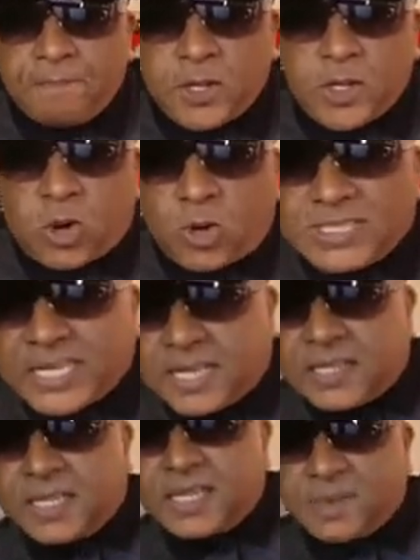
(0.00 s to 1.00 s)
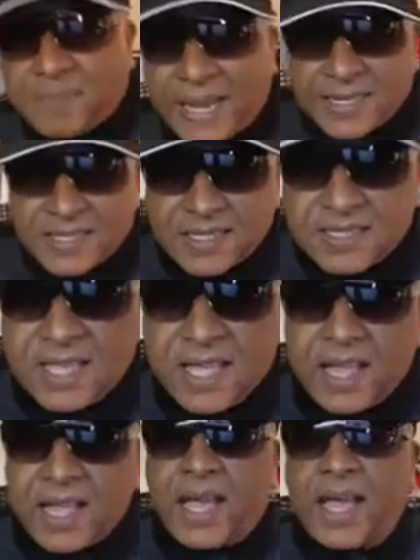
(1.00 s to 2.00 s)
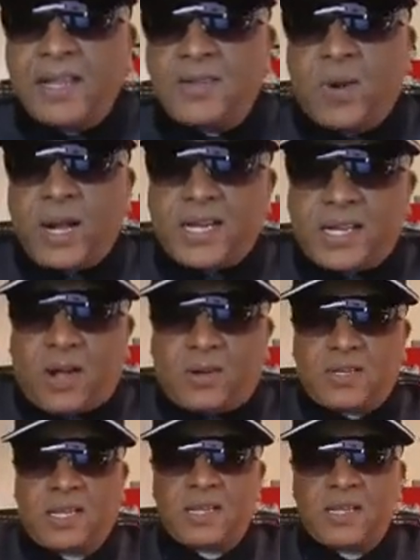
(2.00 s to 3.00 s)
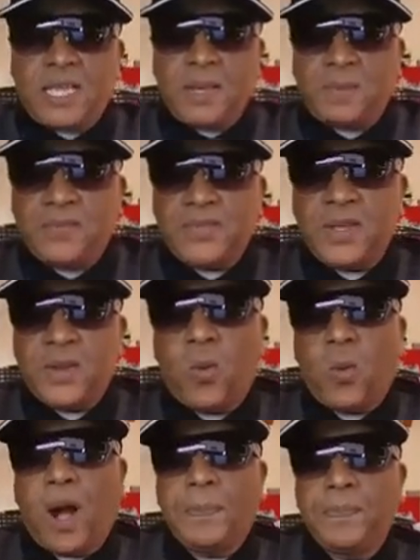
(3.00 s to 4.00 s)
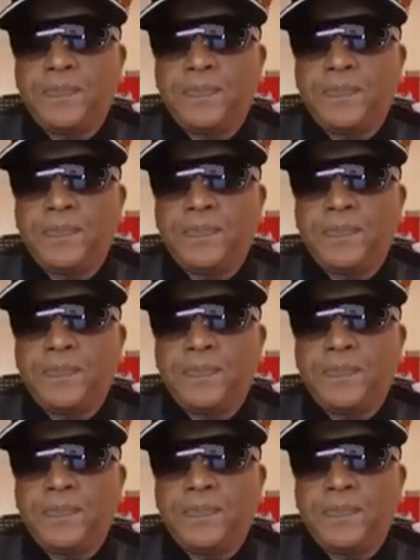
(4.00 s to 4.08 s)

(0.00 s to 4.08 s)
crocheted knitted panties and walk around. Then you'll keep you warm.